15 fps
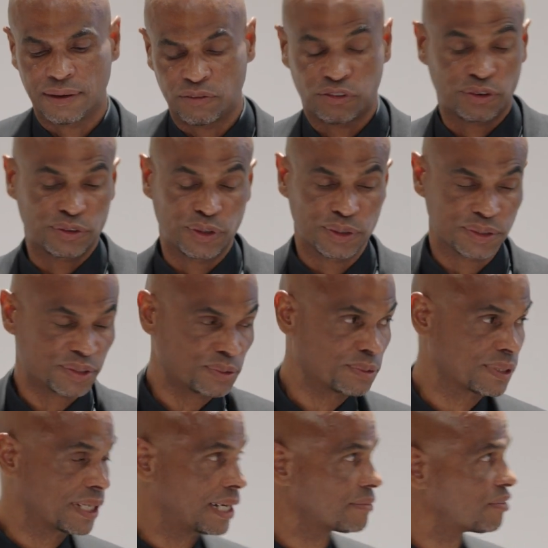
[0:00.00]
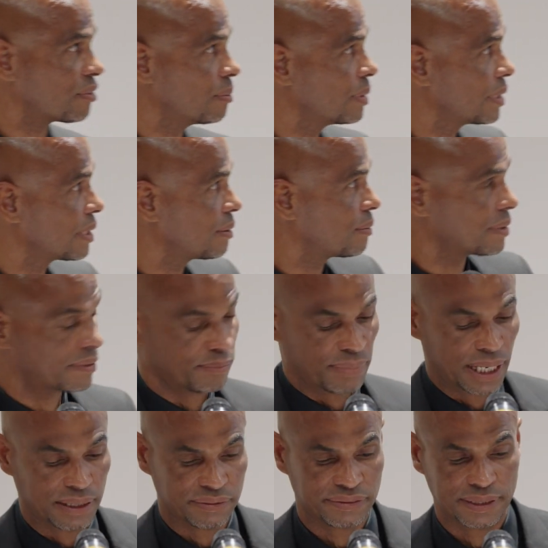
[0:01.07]
for those who are not familiar with
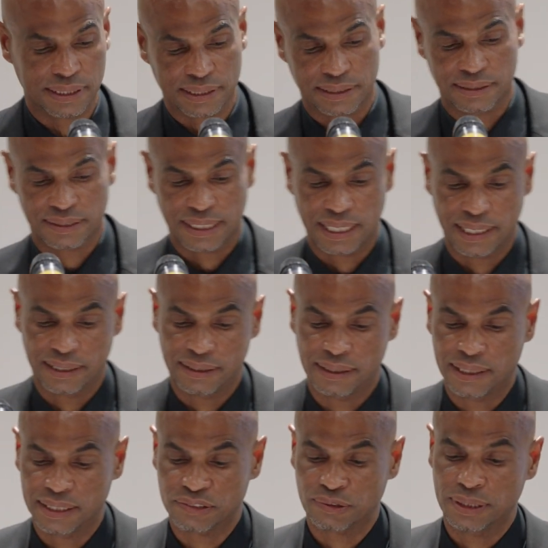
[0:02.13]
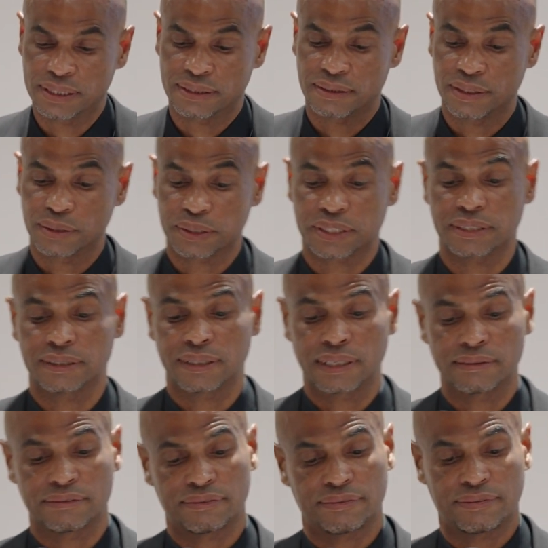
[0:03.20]
biophilic design, it's really the notion
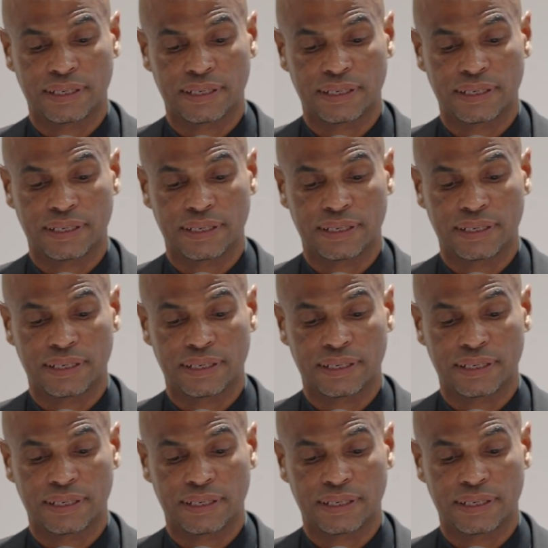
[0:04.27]
of,